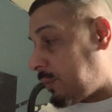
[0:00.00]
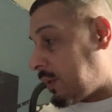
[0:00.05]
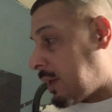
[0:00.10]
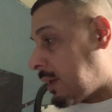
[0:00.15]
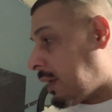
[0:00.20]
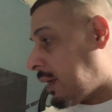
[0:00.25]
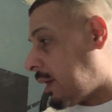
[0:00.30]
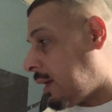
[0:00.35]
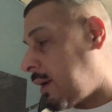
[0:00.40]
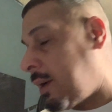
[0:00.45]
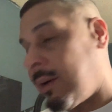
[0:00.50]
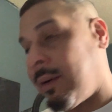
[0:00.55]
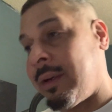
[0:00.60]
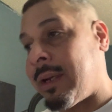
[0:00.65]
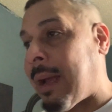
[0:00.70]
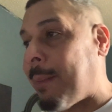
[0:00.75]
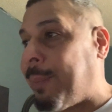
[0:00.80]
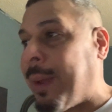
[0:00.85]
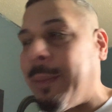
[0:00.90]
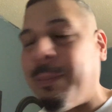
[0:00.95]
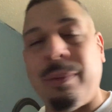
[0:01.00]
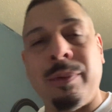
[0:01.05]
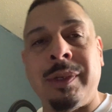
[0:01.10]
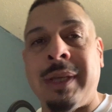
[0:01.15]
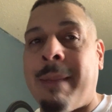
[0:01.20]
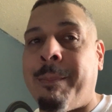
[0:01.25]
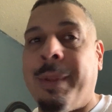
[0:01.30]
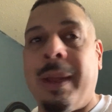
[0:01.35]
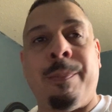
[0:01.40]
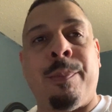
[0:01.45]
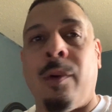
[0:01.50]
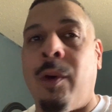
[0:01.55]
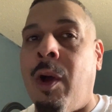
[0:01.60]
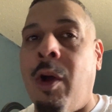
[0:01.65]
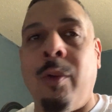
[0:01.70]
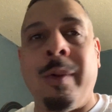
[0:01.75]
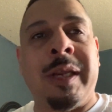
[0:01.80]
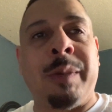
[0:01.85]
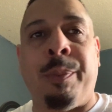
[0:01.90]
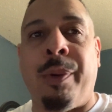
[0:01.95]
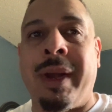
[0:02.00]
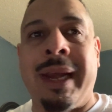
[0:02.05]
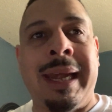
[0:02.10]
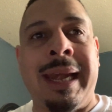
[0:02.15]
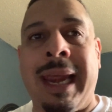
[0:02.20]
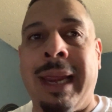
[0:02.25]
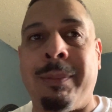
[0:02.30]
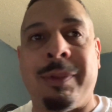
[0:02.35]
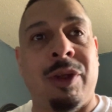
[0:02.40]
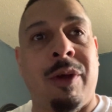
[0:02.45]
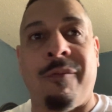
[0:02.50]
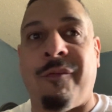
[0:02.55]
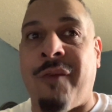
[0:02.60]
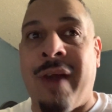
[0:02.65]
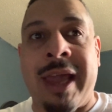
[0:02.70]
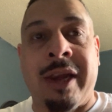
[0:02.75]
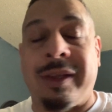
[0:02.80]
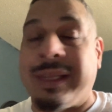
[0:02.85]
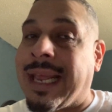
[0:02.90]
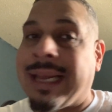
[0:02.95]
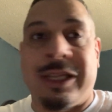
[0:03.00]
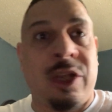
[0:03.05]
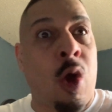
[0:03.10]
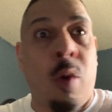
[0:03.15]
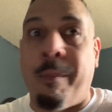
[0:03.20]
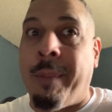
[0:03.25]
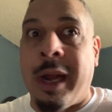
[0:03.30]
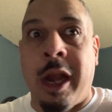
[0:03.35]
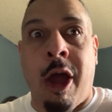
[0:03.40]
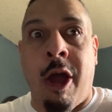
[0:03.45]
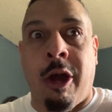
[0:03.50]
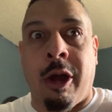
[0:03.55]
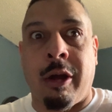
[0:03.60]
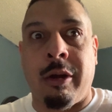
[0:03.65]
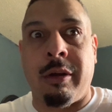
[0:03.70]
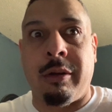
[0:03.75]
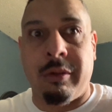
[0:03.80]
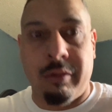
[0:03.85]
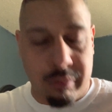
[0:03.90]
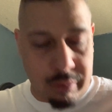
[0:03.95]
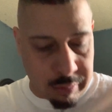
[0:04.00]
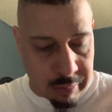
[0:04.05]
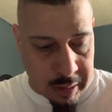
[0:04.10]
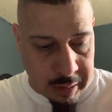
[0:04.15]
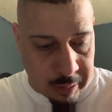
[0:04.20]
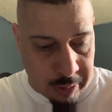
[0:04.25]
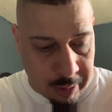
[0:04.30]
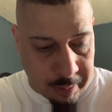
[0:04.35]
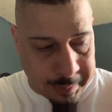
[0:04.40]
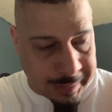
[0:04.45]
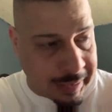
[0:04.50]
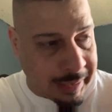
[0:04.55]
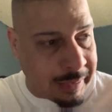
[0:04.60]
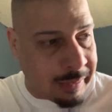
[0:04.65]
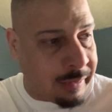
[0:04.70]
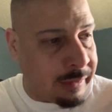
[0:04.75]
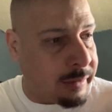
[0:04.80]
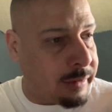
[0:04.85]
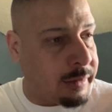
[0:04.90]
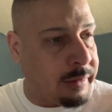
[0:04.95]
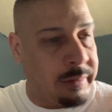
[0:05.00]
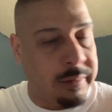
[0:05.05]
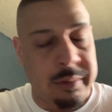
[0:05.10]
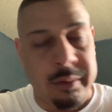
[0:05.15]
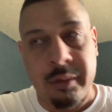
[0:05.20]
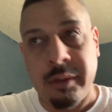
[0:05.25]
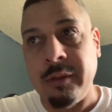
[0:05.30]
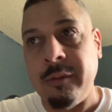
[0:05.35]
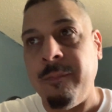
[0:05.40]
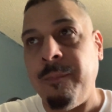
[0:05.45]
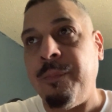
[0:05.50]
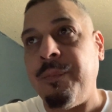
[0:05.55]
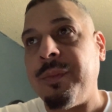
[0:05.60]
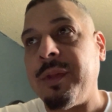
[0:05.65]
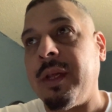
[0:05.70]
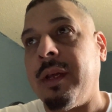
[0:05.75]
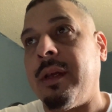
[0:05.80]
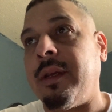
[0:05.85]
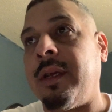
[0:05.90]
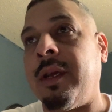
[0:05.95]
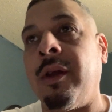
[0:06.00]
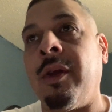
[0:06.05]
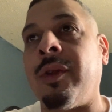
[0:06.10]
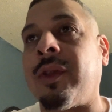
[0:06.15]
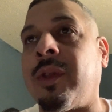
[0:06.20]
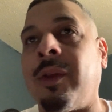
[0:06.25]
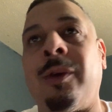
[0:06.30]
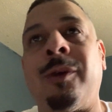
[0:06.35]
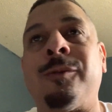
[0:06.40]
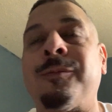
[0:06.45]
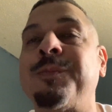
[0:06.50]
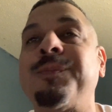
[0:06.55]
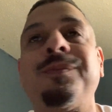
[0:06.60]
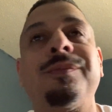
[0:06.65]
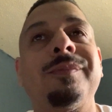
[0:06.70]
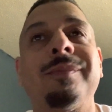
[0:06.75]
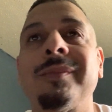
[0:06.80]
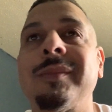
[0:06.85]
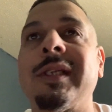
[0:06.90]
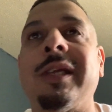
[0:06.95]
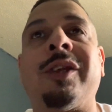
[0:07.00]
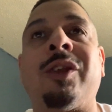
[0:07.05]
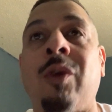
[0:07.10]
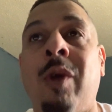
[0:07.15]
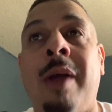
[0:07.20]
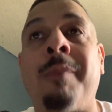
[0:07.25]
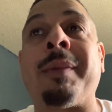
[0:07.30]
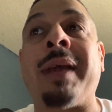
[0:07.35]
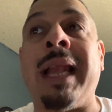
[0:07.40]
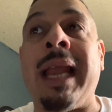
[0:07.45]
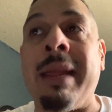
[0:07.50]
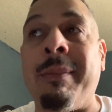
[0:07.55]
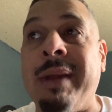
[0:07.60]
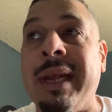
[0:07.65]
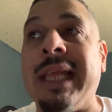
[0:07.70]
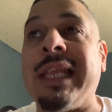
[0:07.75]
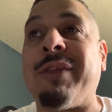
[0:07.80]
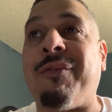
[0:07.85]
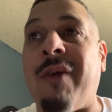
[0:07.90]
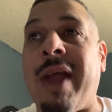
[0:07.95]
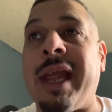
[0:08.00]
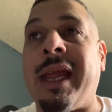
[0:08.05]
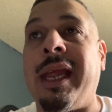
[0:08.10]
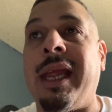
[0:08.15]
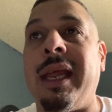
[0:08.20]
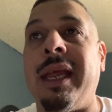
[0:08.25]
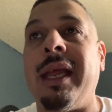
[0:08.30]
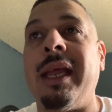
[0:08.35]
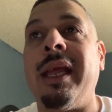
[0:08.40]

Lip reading: Like, you know, y'all people always putting names on fighters that don't belong. Like, you know what I'm saying? You know, so I'm claiming this fight.